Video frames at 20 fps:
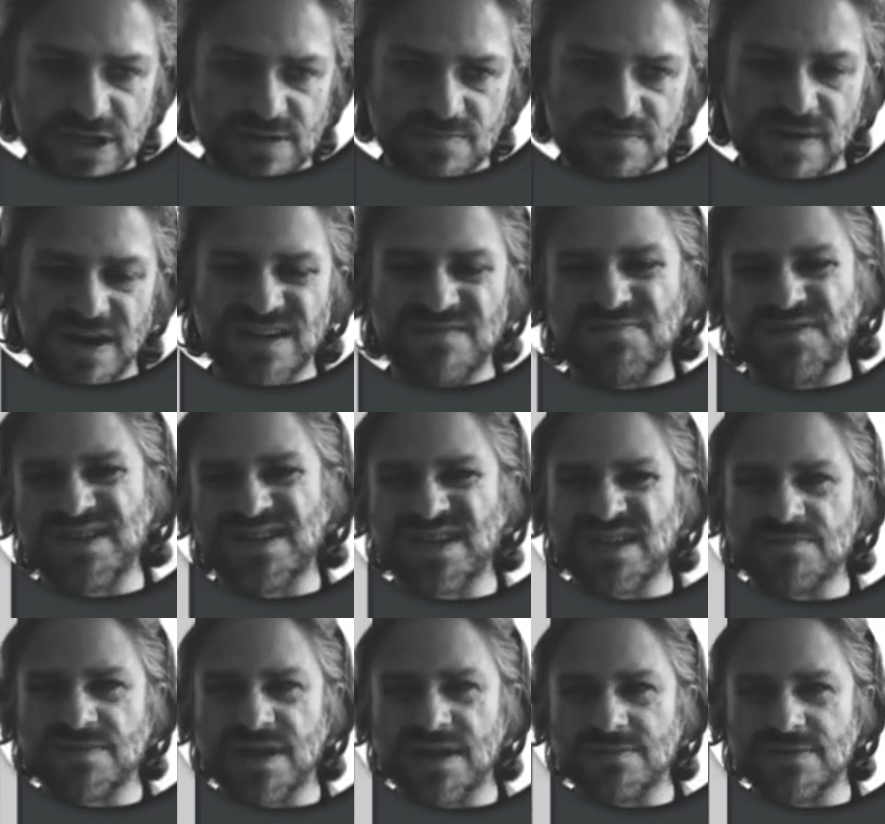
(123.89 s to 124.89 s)
It might be
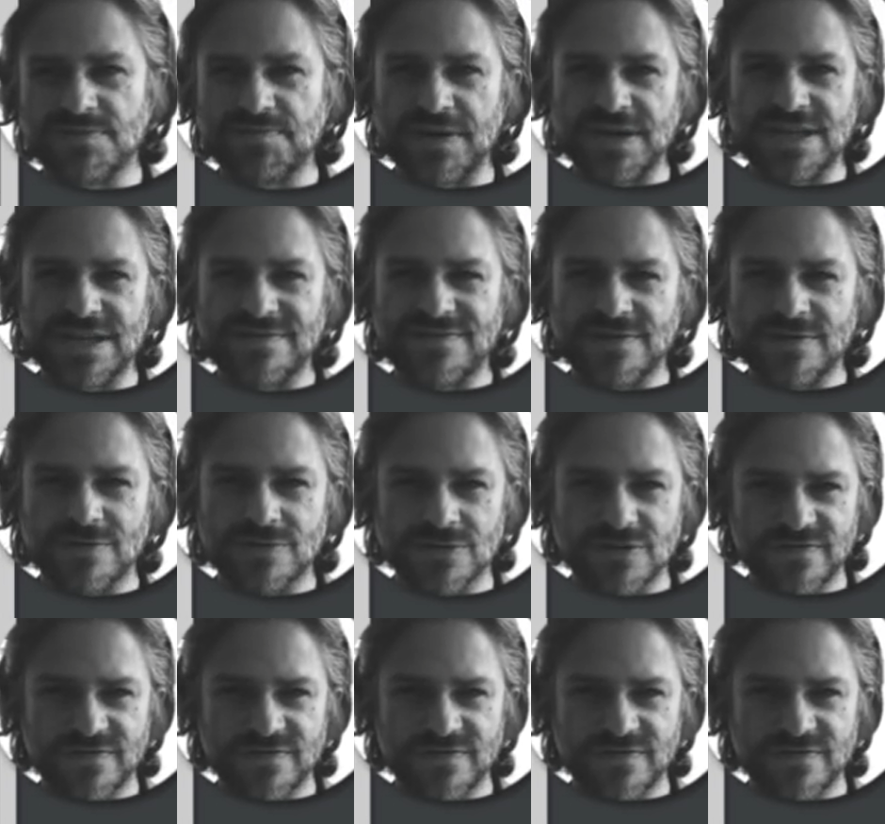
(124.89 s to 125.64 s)
sometimes a bit difficult